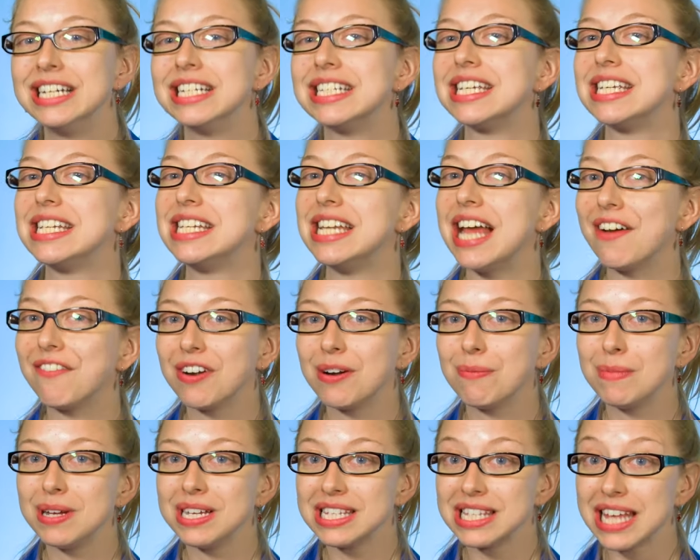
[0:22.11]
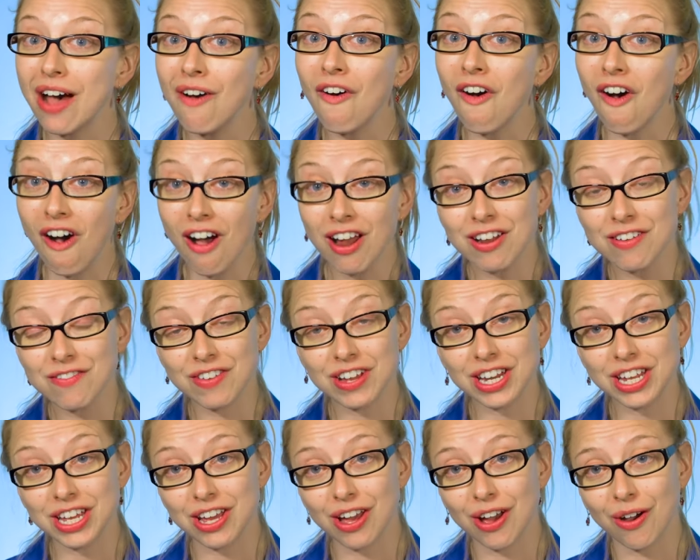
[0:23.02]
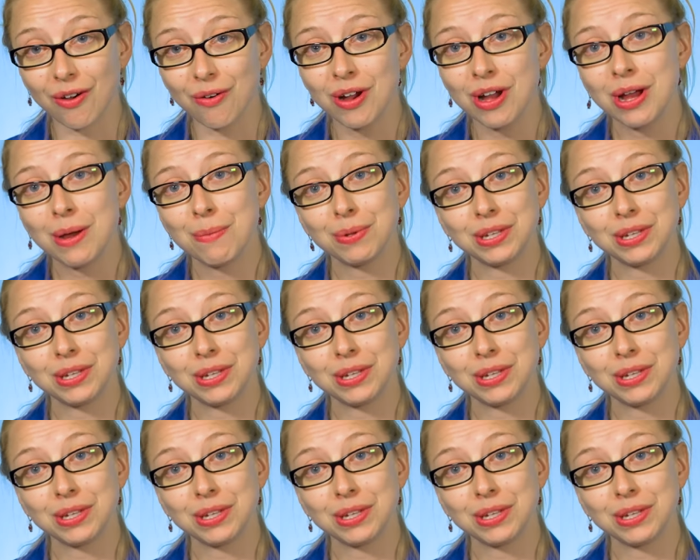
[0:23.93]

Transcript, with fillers: To never miss out on a video,